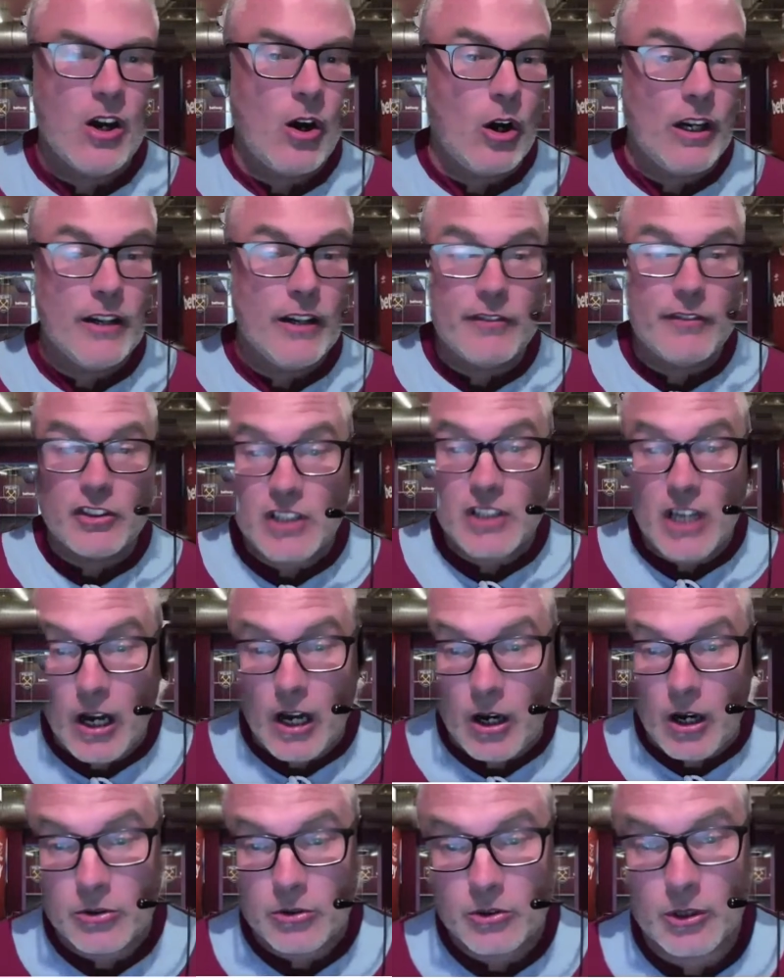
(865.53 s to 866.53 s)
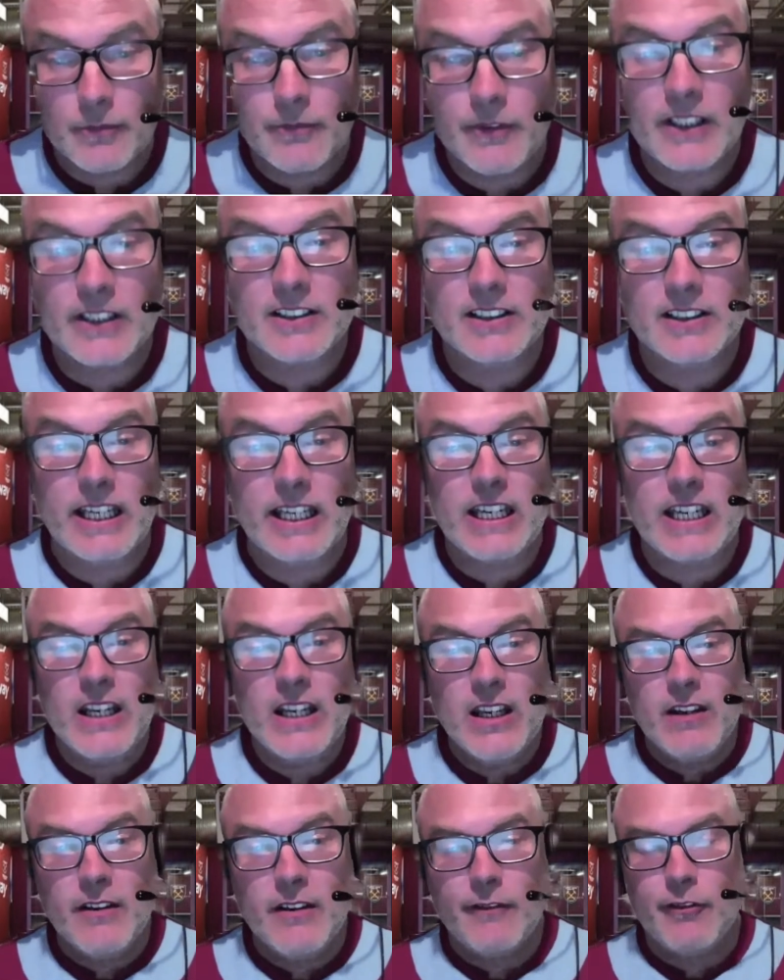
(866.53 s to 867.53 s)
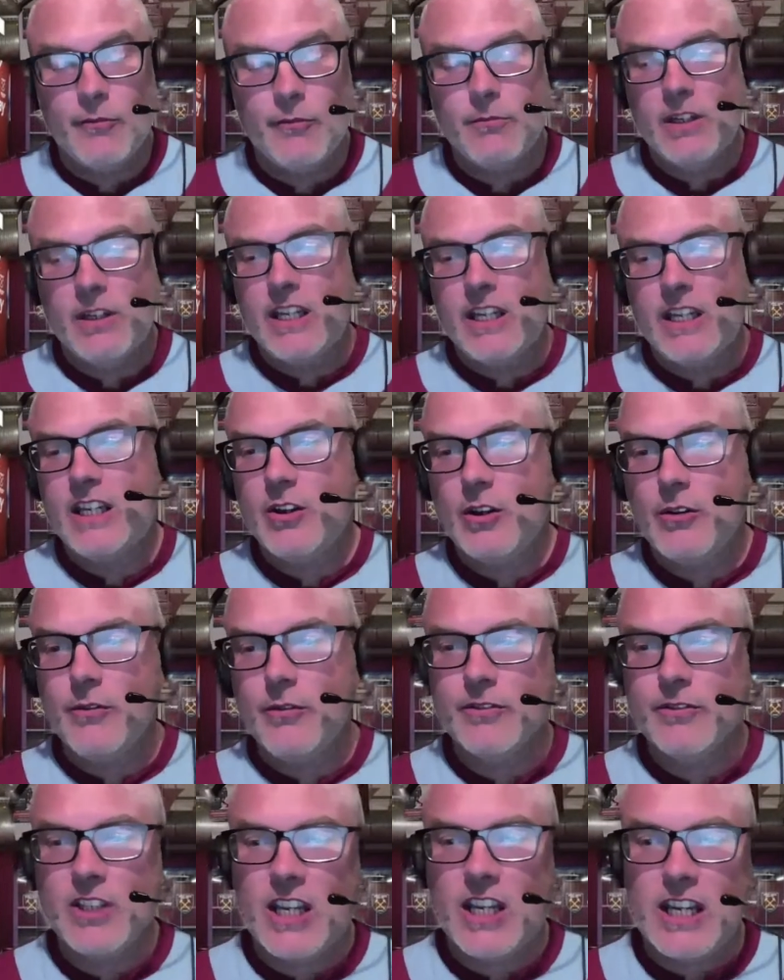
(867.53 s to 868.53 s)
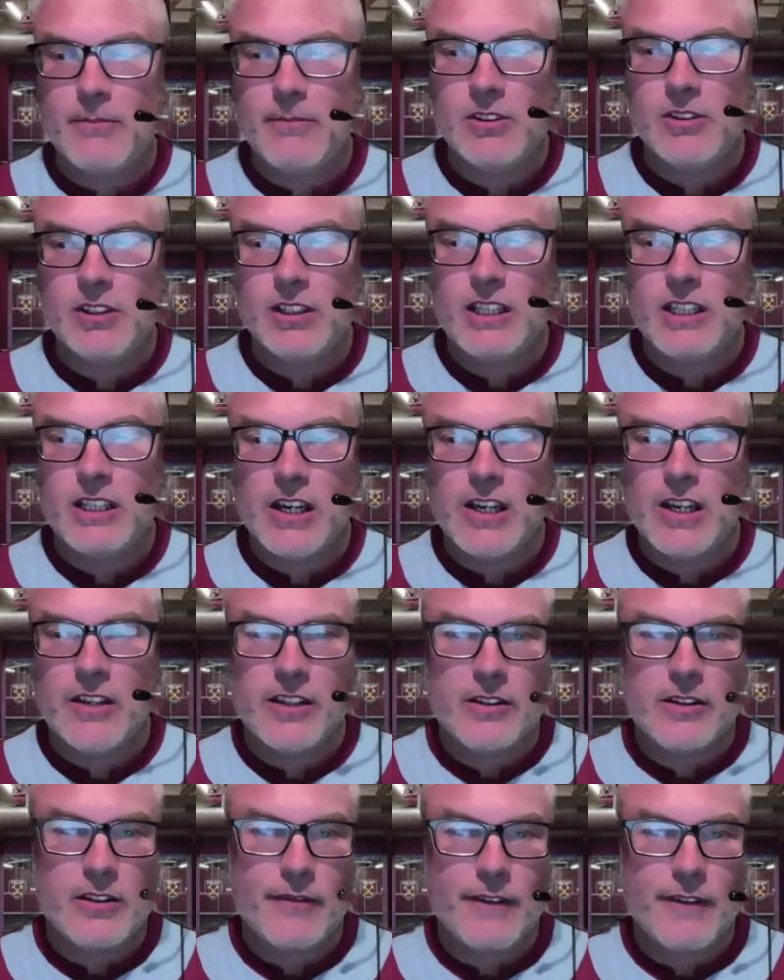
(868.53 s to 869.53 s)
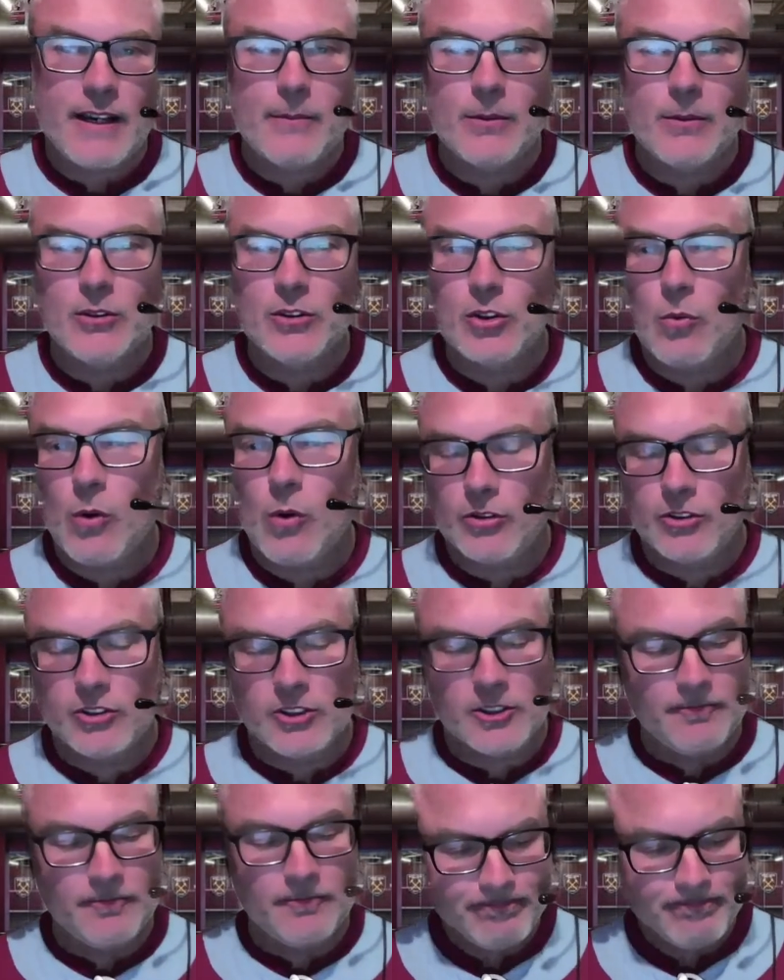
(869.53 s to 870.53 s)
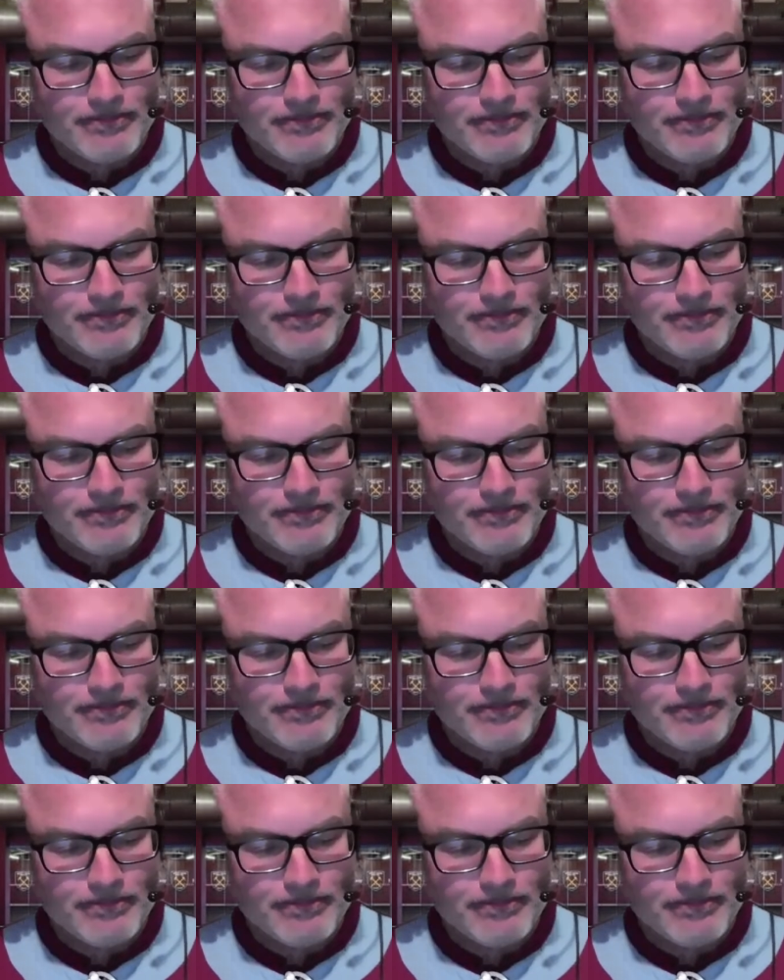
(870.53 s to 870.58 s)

Oliver Skulls, obviously, from the youth teams, the development squads.